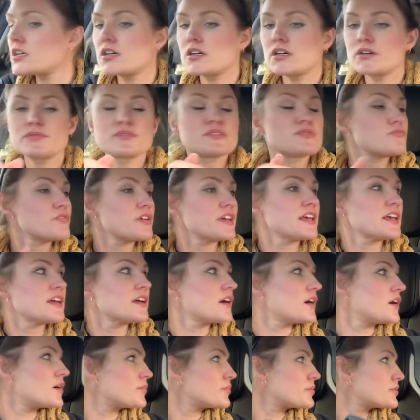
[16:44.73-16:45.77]
I was ringing
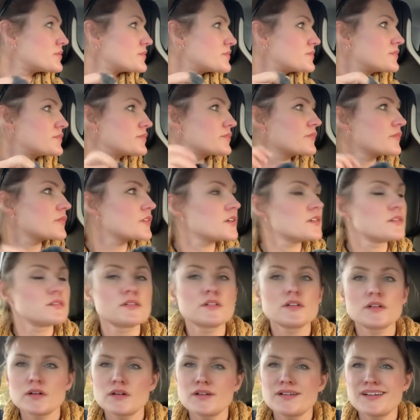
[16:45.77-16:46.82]
up.
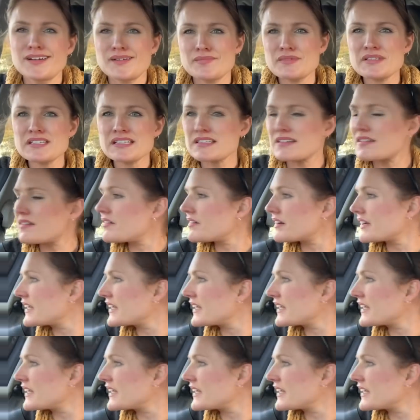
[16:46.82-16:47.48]
Start